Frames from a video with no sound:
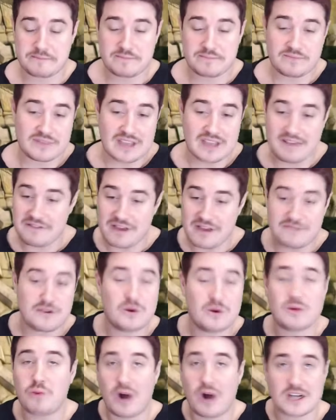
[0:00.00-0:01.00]
if, if, you
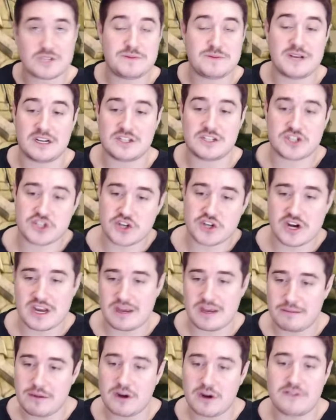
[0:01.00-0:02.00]
had watched me on
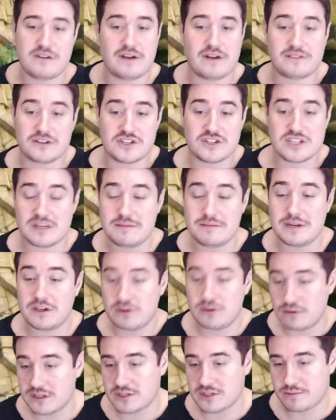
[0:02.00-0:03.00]
stream, or if you ever seen me
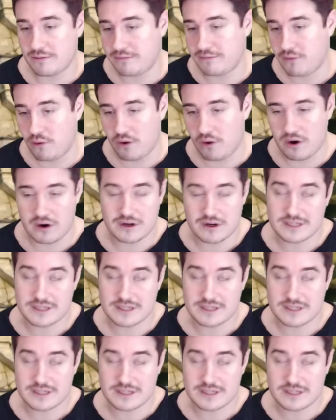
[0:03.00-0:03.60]
do this before,